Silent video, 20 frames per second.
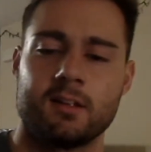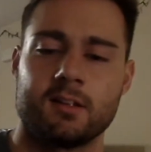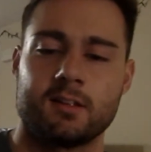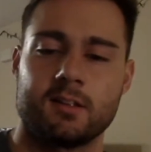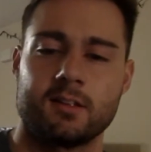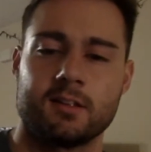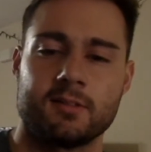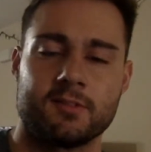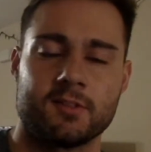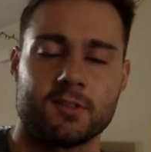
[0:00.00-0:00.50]

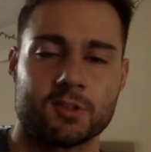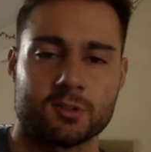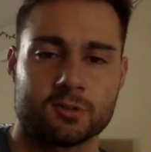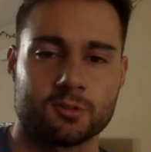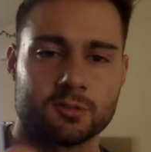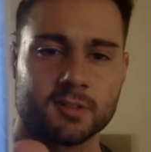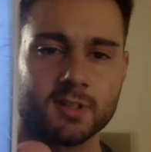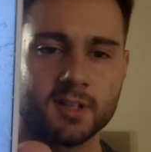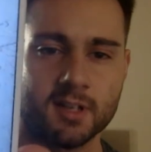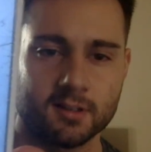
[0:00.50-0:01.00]
Then if you
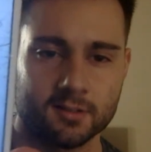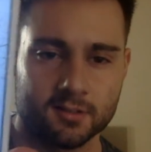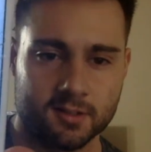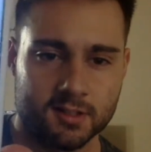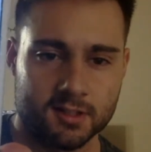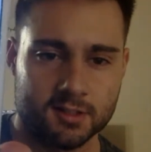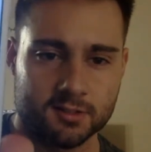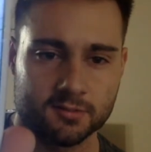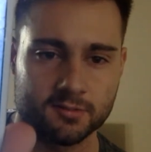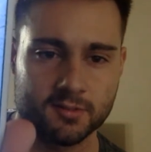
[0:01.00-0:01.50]
scroll down, you
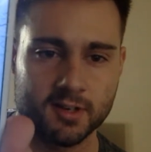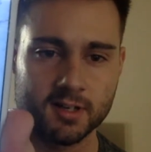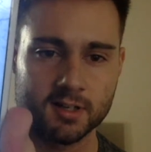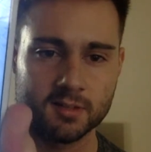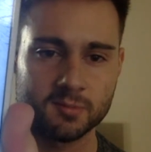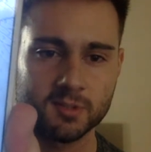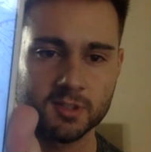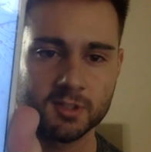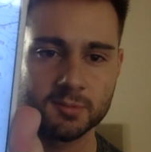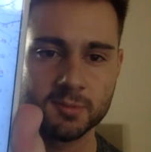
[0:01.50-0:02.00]
get your
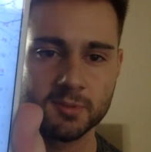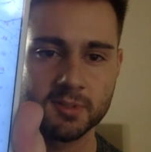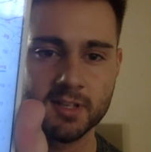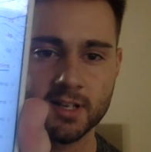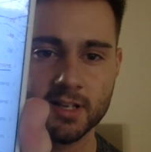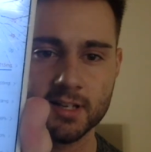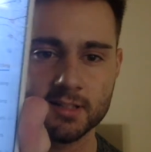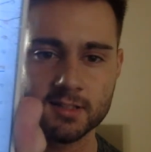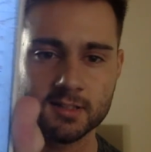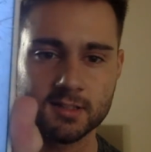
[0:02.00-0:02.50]
vitamins,
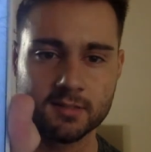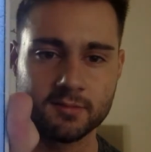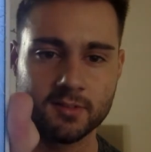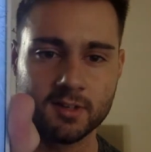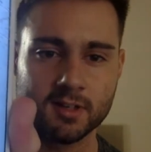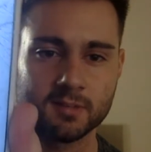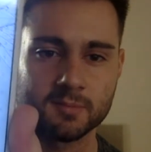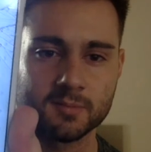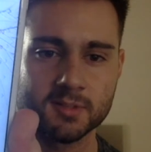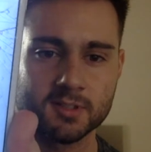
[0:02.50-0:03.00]
potassium,
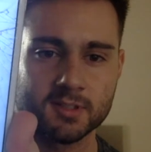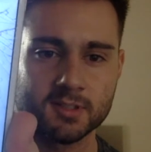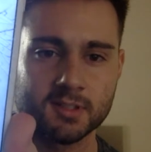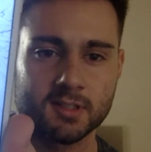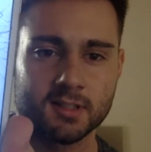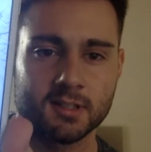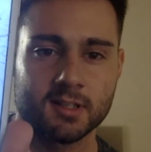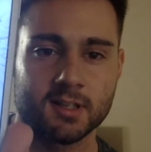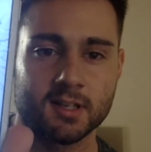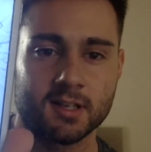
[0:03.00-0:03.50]
vitamin
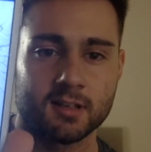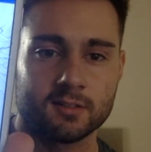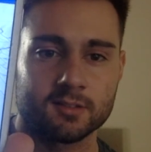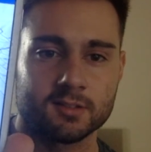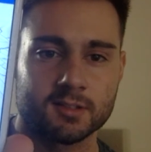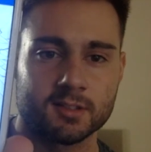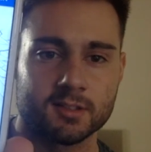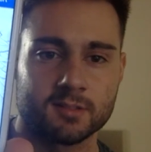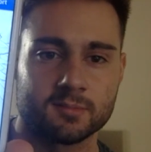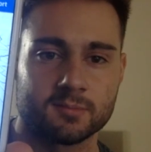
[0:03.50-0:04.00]
C,
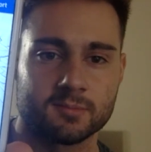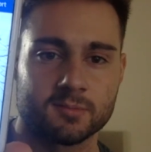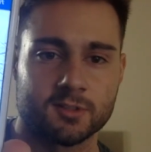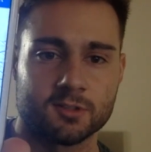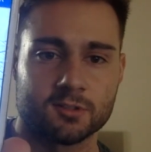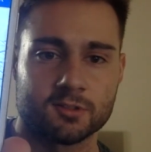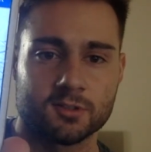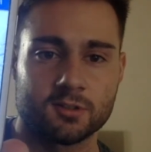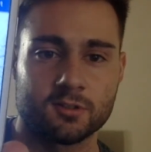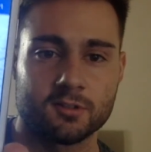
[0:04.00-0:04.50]
calcium,
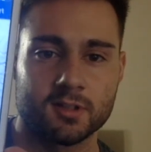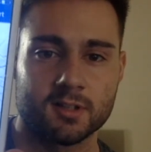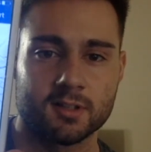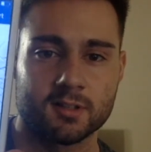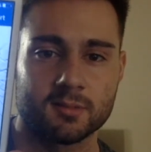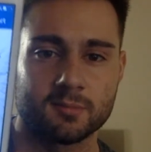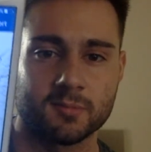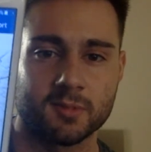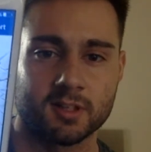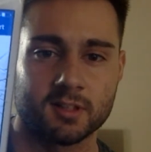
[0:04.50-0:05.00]
your
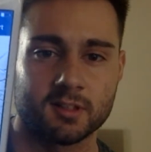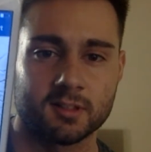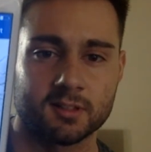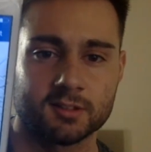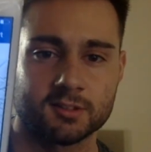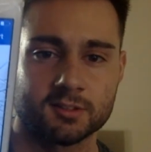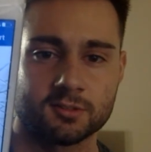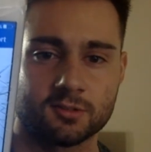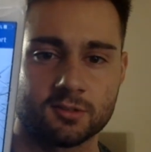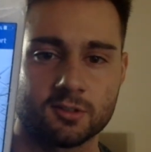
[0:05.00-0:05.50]
sodium, my
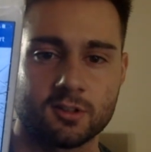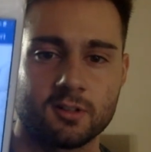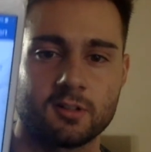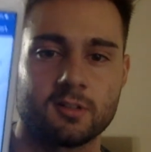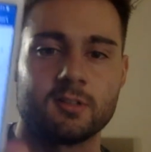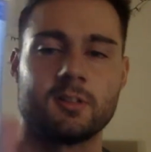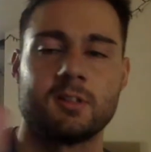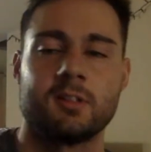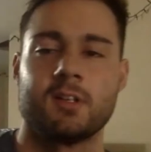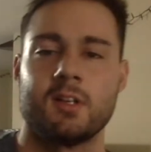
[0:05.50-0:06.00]

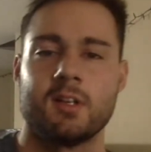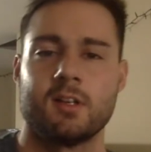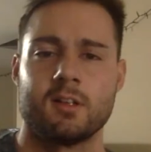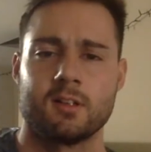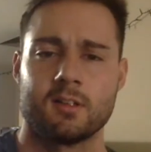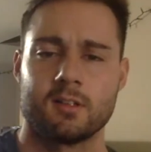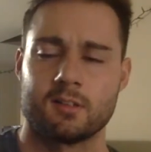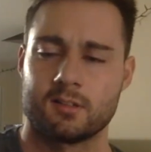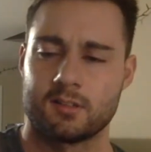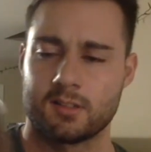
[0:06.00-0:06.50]
cholesterol.
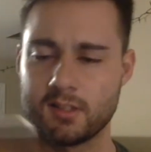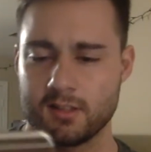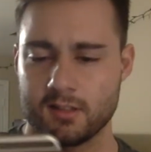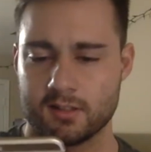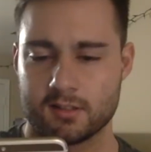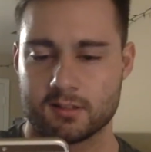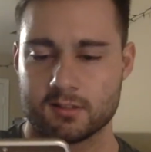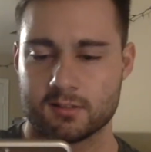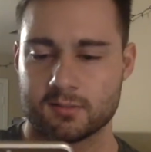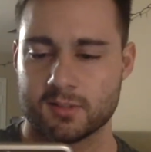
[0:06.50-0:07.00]

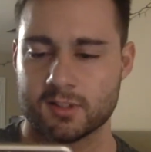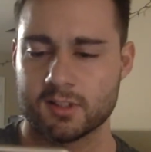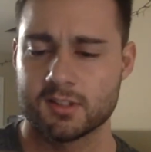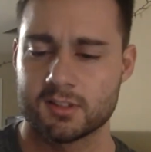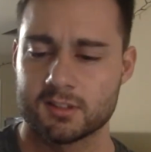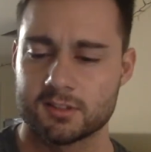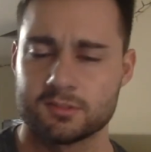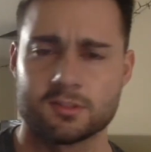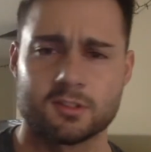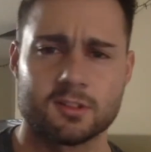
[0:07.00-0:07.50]
Dang, my
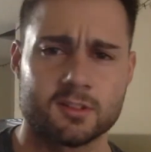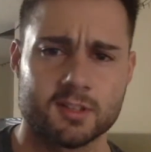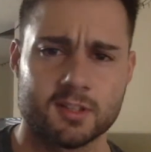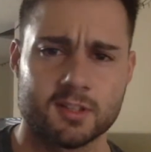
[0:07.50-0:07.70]
cholesterol is